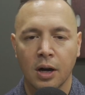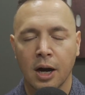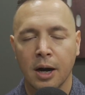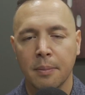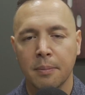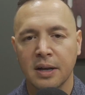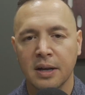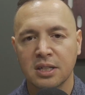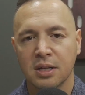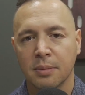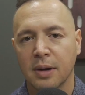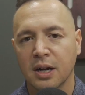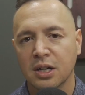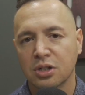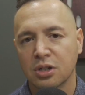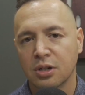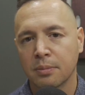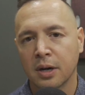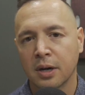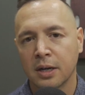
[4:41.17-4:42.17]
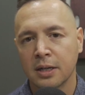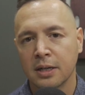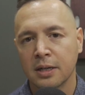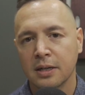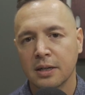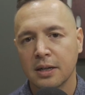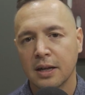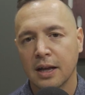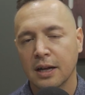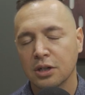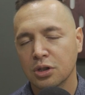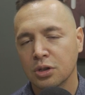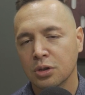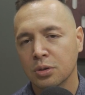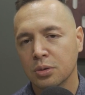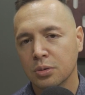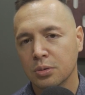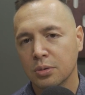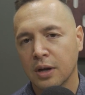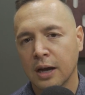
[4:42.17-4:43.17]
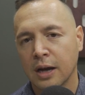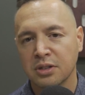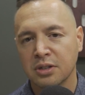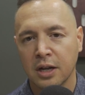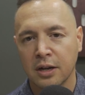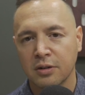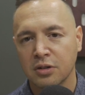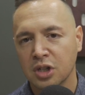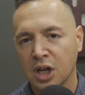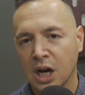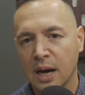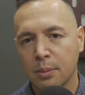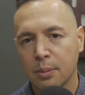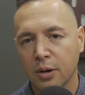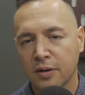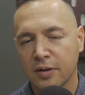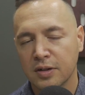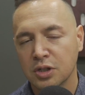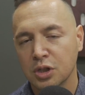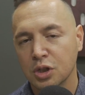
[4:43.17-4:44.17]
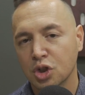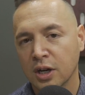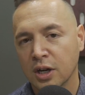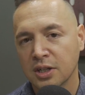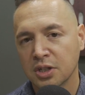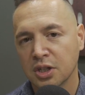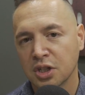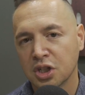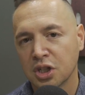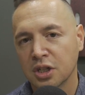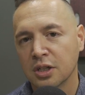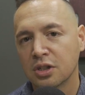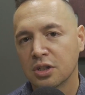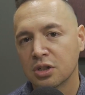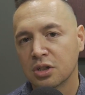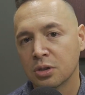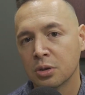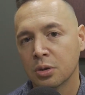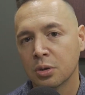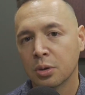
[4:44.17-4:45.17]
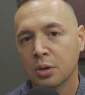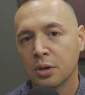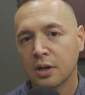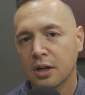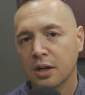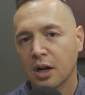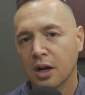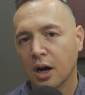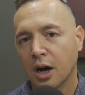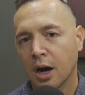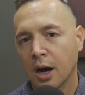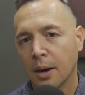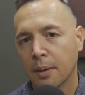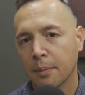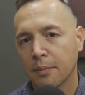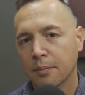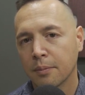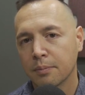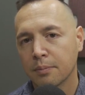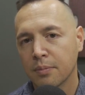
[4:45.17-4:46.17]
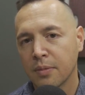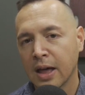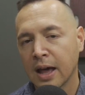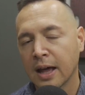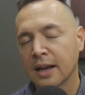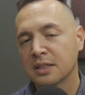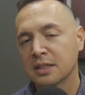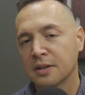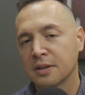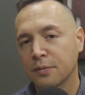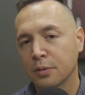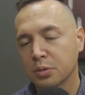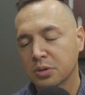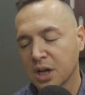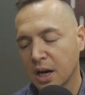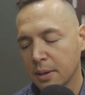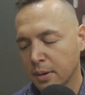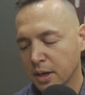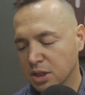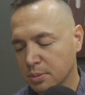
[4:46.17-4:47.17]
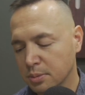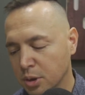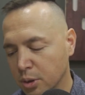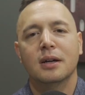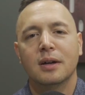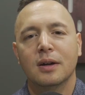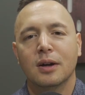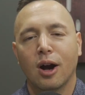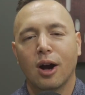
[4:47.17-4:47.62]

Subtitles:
make some extra money as you outside of your job, or as you transition to that as a full-time entrepreneur.